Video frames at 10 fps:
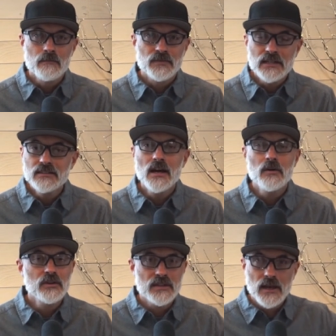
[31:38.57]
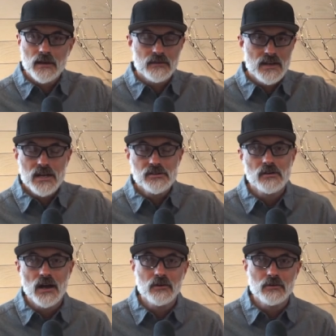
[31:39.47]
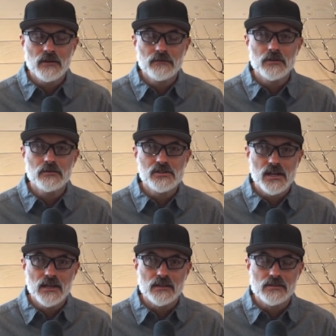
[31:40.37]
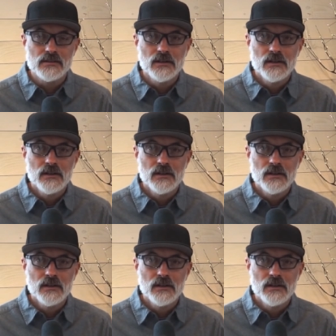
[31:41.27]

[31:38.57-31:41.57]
That's not what the National Elk Refuge is.